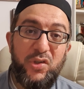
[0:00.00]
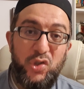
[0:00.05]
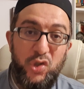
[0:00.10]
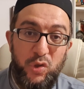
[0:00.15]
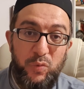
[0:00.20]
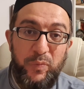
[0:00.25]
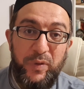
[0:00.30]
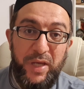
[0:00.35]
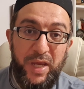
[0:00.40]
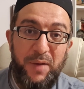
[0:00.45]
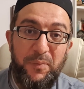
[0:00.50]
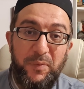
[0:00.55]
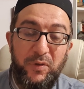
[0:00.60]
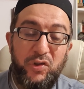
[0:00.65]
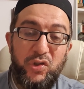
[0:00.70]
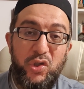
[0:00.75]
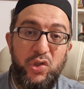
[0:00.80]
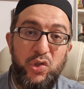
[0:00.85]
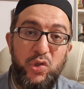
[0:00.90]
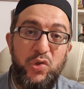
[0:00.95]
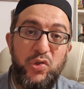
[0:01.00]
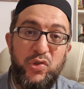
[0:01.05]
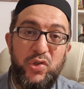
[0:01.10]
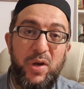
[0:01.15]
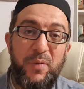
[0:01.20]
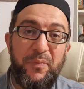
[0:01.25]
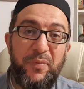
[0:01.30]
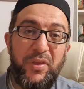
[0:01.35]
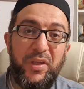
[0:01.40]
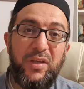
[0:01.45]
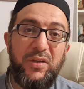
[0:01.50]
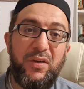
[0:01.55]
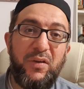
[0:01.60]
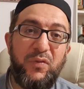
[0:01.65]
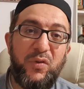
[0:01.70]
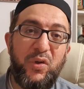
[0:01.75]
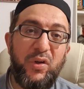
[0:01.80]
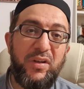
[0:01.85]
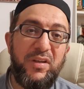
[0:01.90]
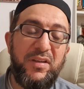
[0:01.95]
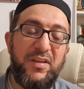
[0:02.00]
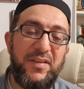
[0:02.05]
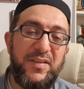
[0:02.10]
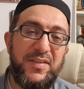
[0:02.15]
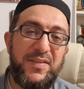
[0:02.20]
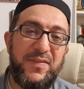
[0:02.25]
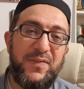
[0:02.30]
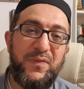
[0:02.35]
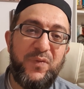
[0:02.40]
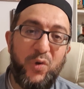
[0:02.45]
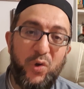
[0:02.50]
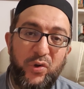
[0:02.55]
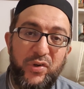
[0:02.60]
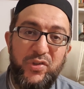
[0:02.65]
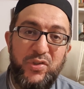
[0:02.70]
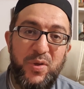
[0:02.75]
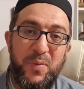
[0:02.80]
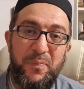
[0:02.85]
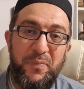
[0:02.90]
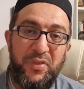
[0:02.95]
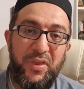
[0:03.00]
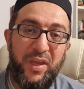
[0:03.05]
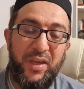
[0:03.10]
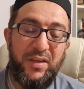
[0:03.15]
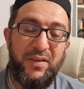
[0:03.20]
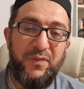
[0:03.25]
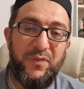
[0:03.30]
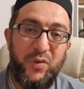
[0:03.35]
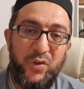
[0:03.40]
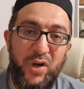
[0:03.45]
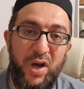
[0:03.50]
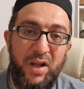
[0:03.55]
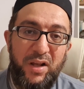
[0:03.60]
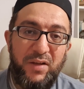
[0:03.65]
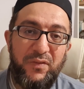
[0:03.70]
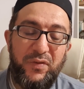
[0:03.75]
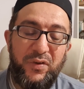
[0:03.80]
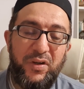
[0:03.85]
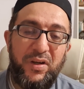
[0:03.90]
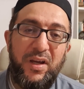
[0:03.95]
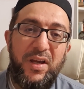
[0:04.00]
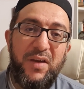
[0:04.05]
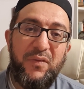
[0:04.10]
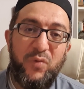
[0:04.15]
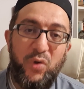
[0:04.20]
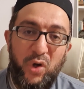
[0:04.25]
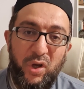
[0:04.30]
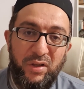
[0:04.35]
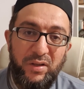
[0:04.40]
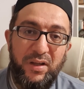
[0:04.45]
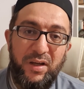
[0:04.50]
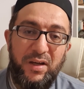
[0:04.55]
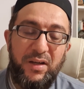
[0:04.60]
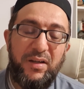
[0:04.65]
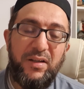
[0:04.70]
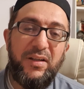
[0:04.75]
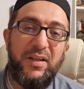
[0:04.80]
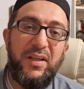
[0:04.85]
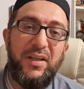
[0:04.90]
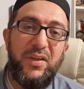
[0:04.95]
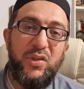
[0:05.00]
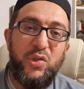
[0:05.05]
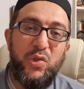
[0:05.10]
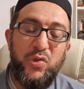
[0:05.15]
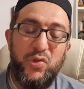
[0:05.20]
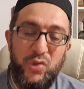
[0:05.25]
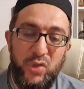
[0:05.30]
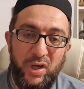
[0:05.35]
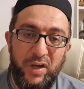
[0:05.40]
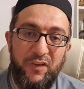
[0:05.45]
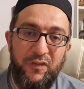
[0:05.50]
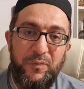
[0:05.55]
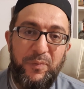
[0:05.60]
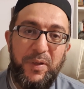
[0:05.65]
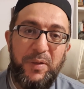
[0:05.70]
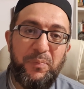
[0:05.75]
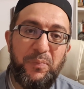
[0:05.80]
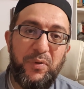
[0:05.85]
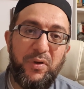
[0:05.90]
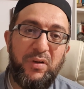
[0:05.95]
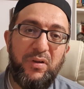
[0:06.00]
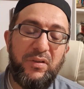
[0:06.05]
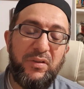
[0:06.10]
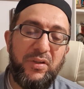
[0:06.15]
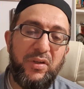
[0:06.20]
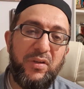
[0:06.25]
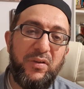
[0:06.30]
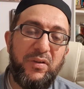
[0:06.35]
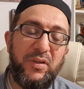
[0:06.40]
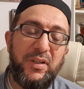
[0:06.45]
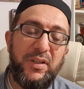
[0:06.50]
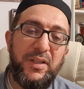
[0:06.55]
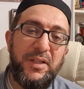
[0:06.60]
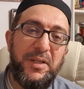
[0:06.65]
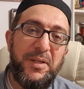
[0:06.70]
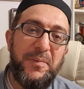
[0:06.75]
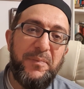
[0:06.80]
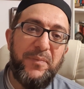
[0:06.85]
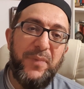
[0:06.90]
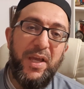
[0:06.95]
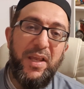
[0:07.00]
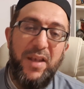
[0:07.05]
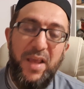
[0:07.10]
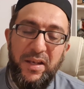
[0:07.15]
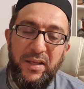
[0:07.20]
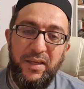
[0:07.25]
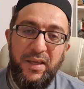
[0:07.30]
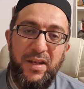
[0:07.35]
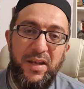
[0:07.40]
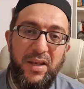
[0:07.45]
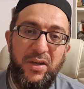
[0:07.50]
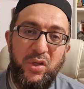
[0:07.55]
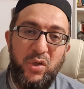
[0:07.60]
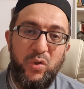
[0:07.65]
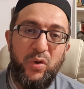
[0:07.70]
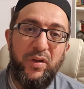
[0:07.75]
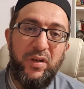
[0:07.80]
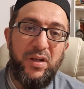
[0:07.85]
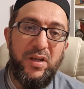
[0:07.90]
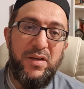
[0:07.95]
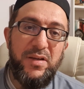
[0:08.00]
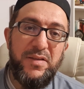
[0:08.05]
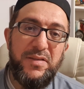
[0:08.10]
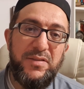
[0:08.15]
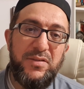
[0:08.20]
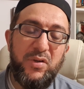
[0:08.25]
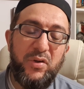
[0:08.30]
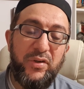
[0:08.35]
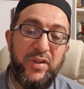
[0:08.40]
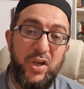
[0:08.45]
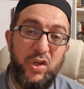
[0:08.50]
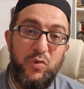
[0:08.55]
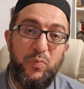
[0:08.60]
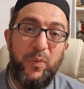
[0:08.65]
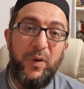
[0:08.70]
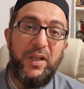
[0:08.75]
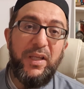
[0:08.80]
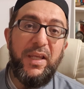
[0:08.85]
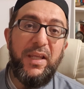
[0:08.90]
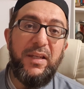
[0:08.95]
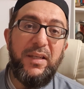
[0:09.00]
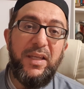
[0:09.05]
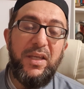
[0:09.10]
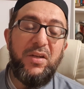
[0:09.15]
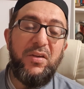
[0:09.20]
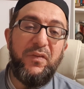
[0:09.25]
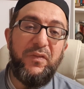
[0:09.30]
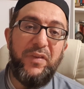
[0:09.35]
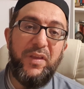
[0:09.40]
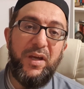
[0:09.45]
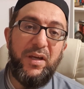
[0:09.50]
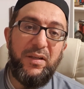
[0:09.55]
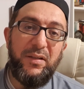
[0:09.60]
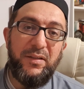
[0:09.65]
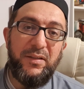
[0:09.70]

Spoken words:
to be able to do something of goodness for something, for Allah, to serve people, in any goodness. You're desperately in need of that.